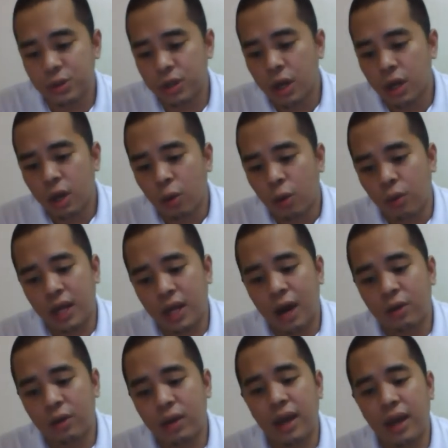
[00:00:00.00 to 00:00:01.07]
without
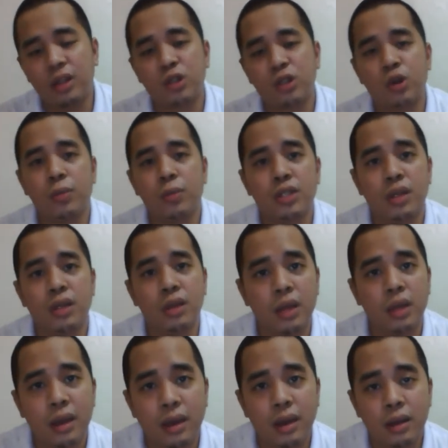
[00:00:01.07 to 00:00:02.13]
any troubles in the
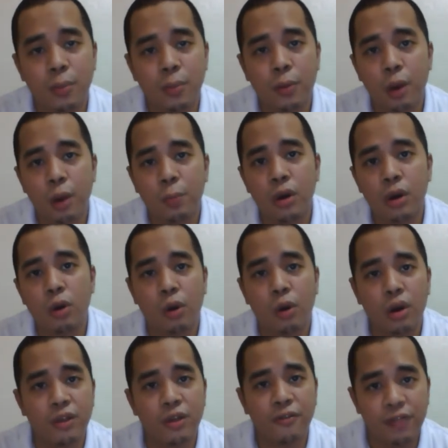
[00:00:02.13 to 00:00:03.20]
leaking department or in the
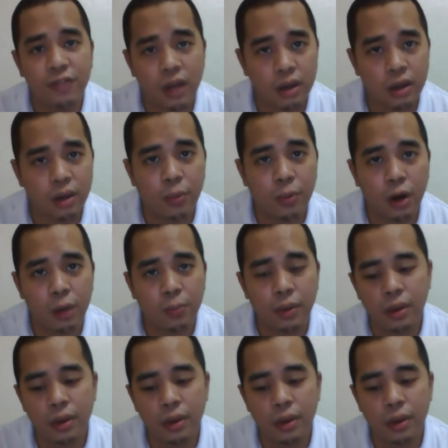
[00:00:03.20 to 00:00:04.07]
flooding department.